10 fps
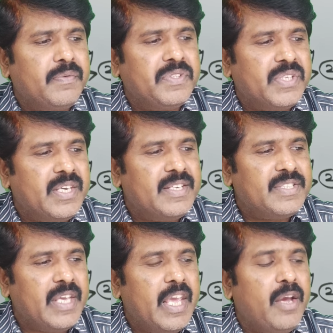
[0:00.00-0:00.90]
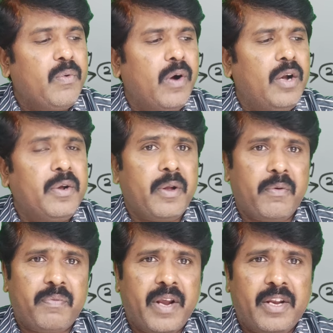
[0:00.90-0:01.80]
which is equal to
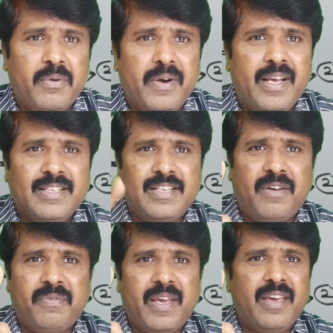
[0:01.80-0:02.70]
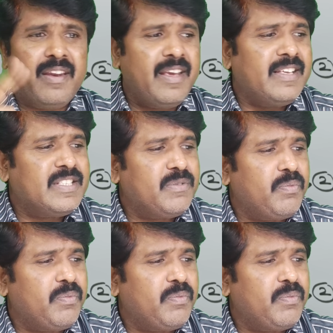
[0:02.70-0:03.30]
refractive index of air is